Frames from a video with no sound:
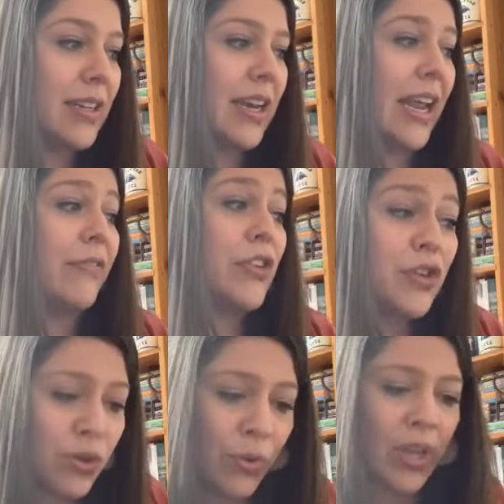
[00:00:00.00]
If
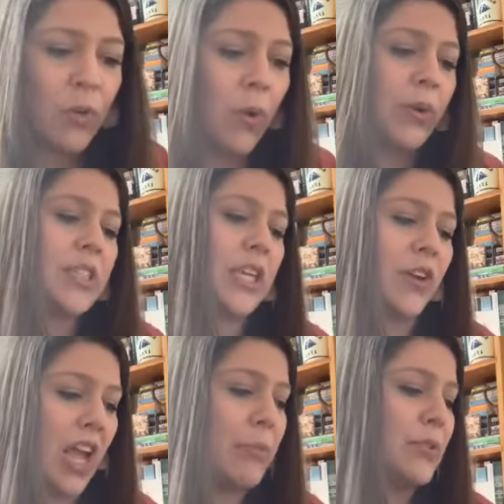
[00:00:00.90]
you in quarantine are
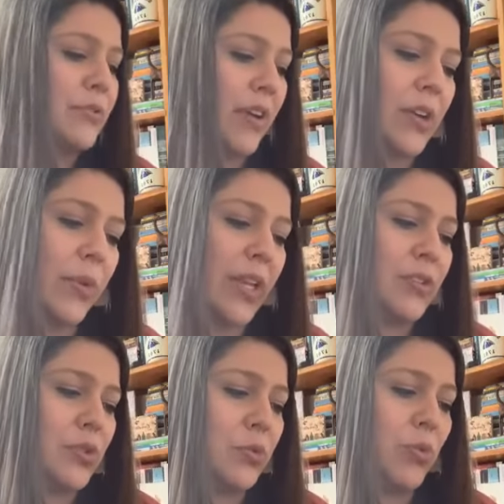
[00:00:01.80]
able to find
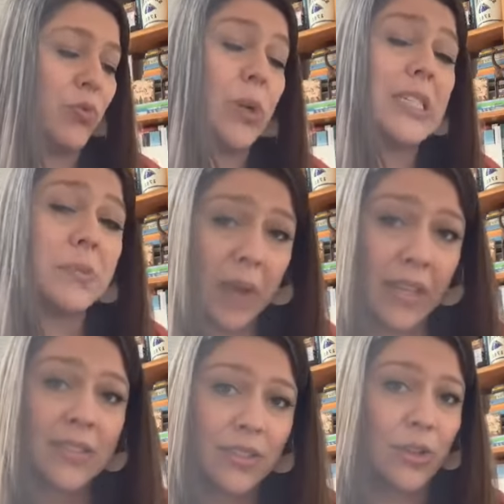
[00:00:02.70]
ways to
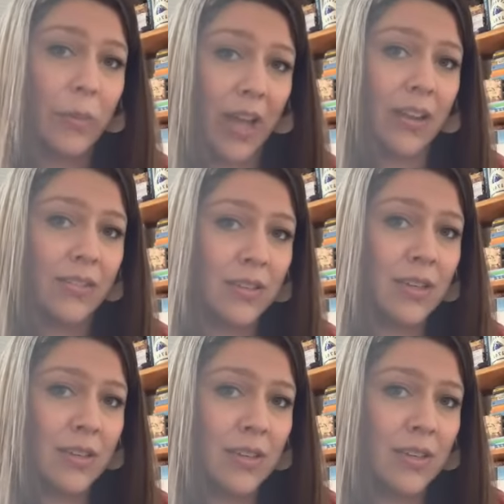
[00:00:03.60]
respect your body,
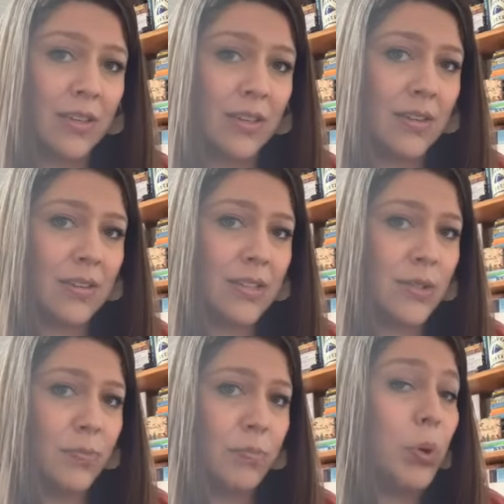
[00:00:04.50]

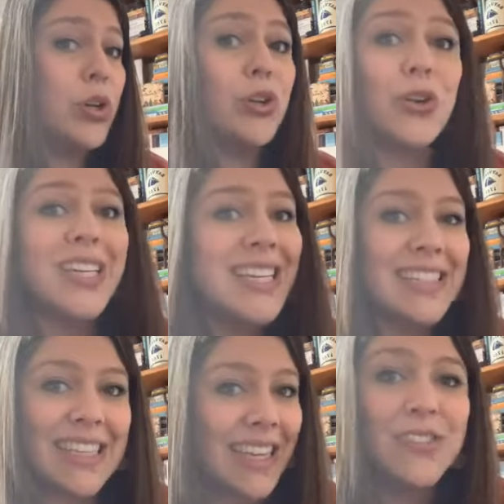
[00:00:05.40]
to put
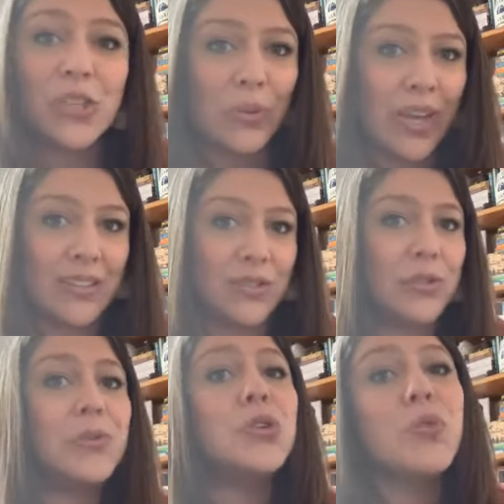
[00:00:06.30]
goodness into it,
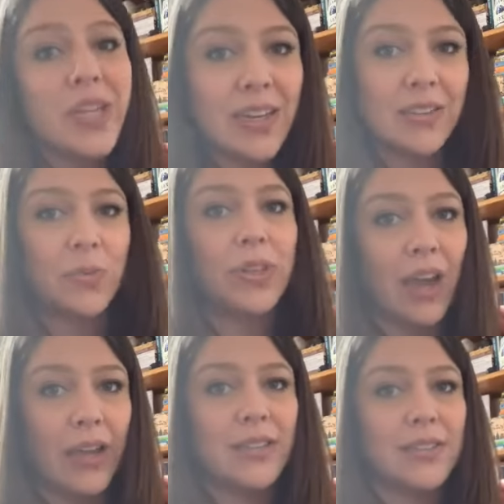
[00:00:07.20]
to treat it with
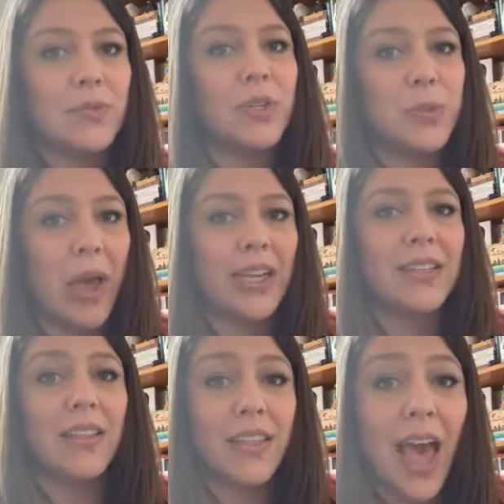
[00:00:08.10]
kindness and respect,
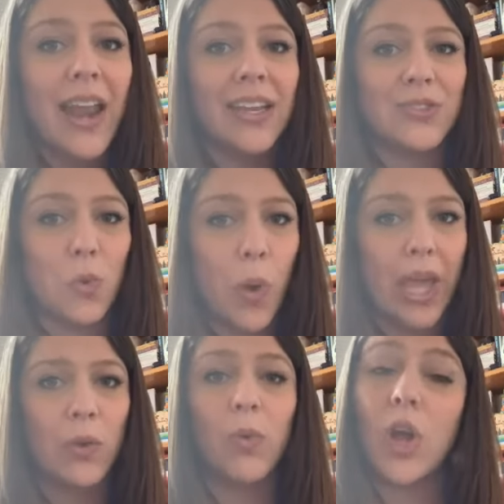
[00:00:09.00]
that is a
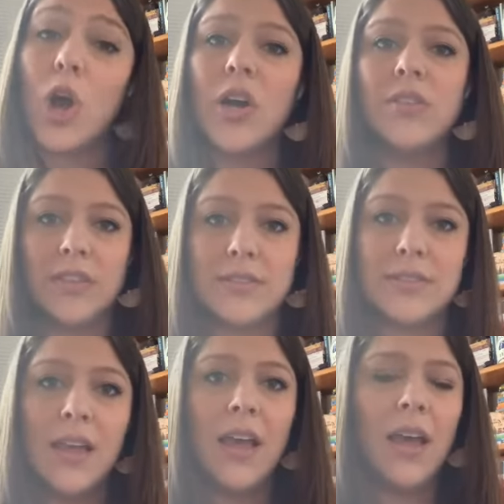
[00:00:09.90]
win, regardless
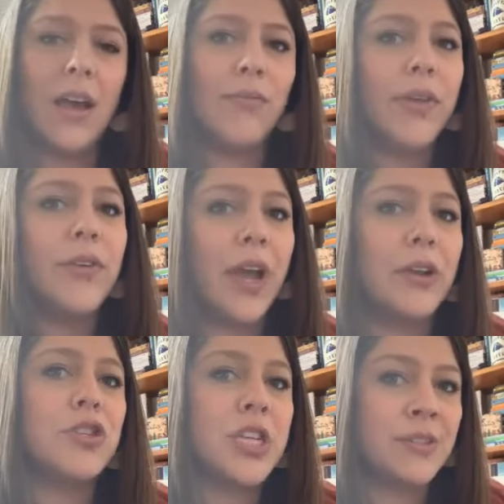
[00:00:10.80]
of whether or not
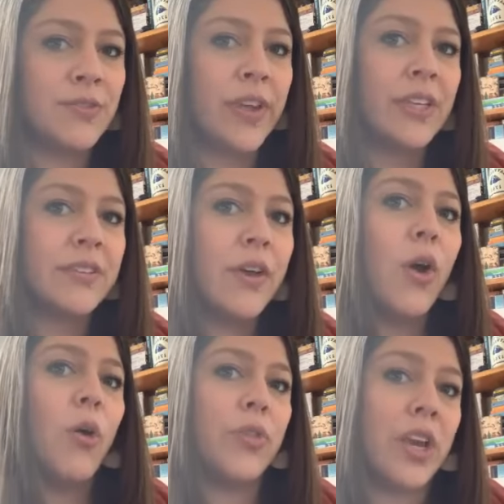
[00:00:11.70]
your jeans fit
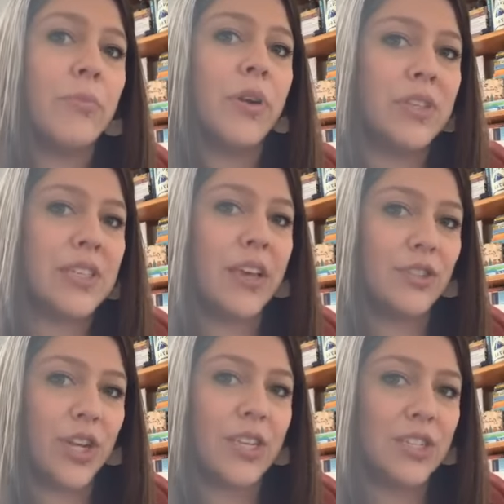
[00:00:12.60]
or the number on the scale
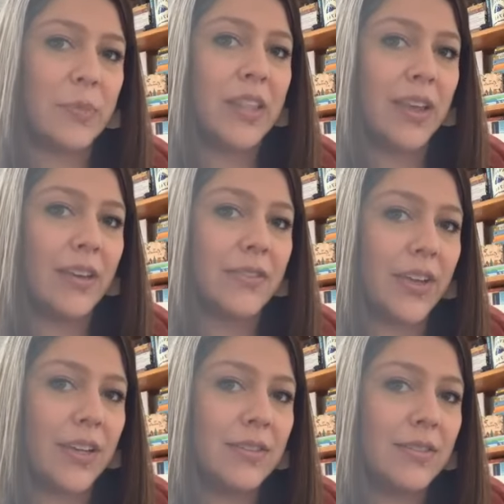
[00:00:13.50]
changes by the end of it.